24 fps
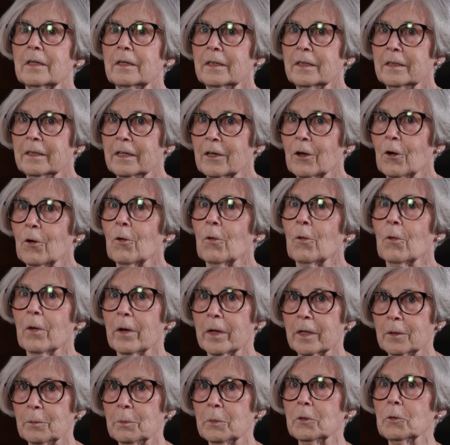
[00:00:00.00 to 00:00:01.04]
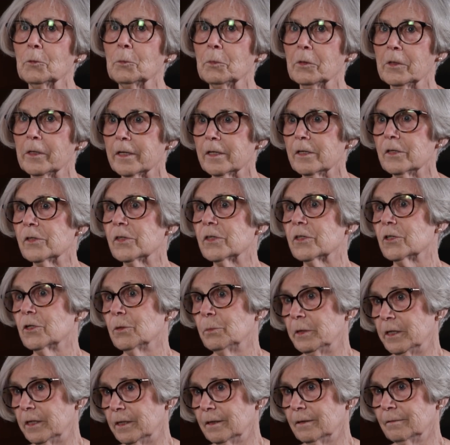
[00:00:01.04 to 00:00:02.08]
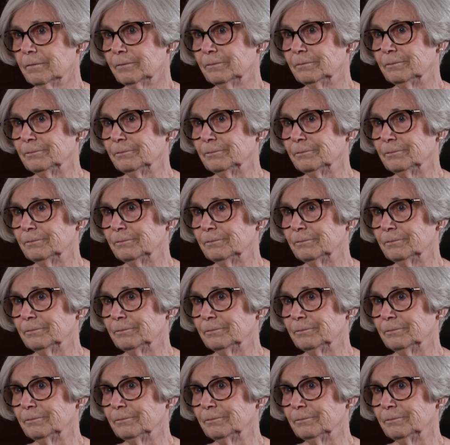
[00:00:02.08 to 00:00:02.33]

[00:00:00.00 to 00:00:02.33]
an incredible place to be.